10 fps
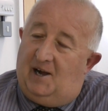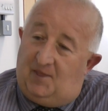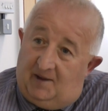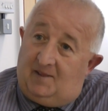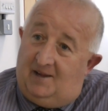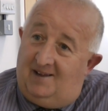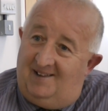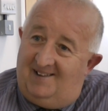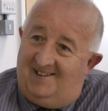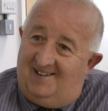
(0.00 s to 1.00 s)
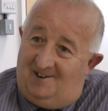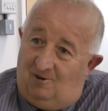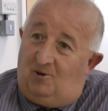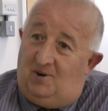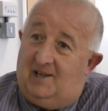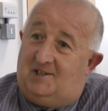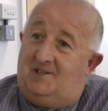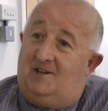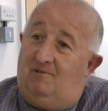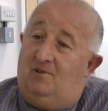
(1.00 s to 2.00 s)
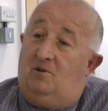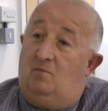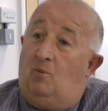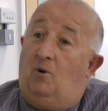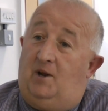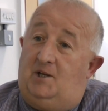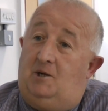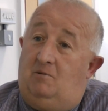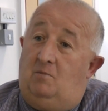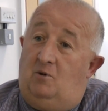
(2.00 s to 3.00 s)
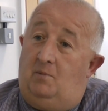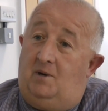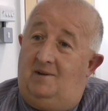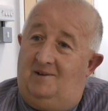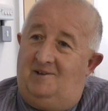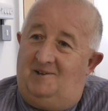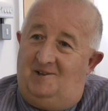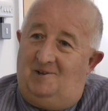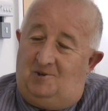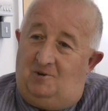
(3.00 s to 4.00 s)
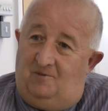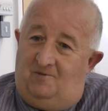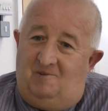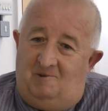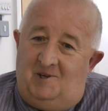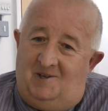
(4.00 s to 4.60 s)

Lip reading: I think they're not necessarily the number one issue at the moment. Sort of